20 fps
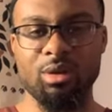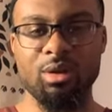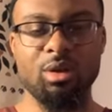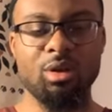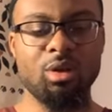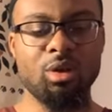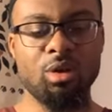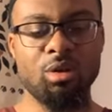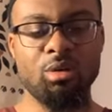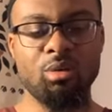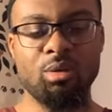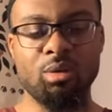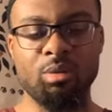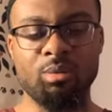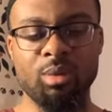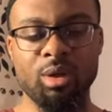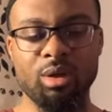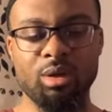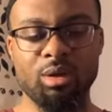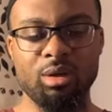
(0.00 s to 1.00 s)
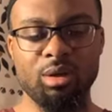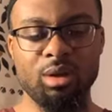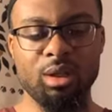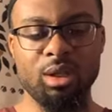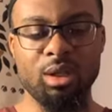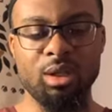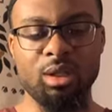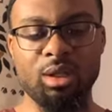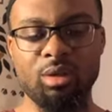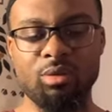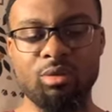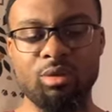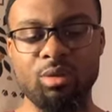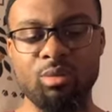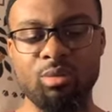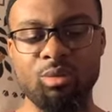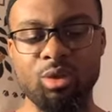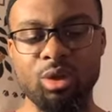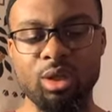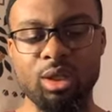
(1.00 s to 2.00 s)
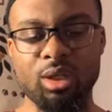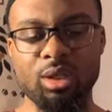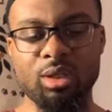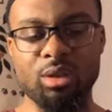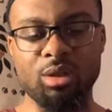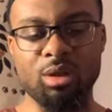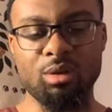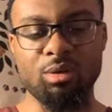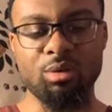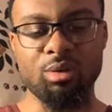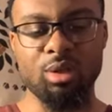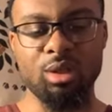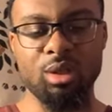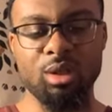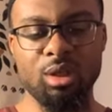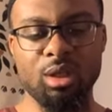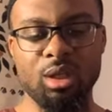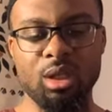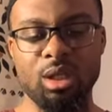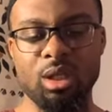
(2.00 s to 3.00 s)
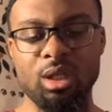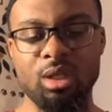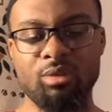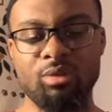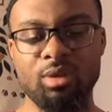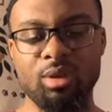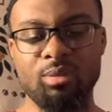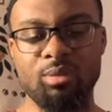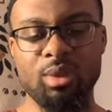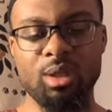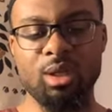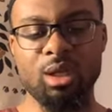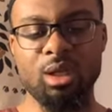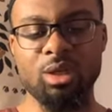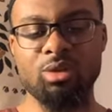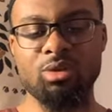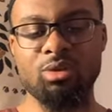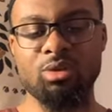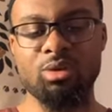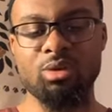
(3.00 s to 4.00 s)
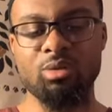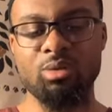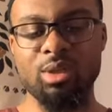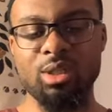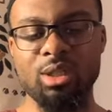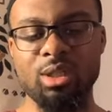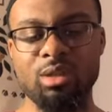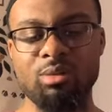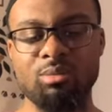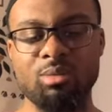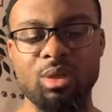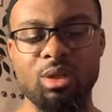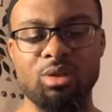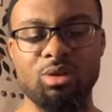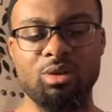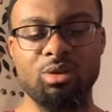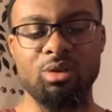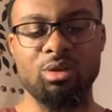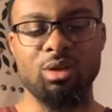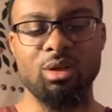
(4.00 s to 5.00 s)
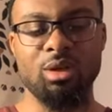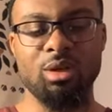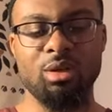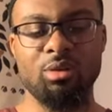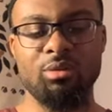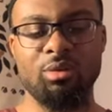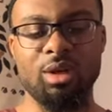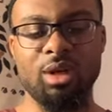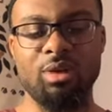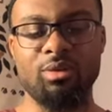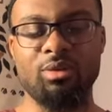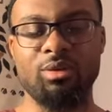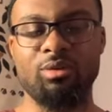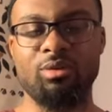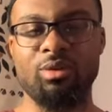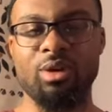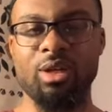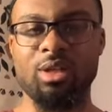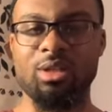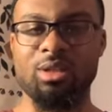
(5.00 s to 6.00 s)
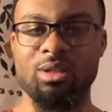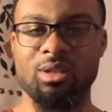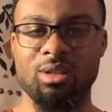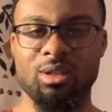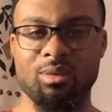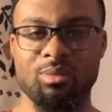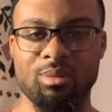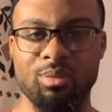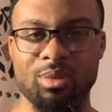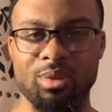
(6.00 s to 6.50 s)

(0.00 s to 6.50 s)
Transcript: Go, Omar, and give him what he is owed, and give him an extra 20 measures for having frightened him.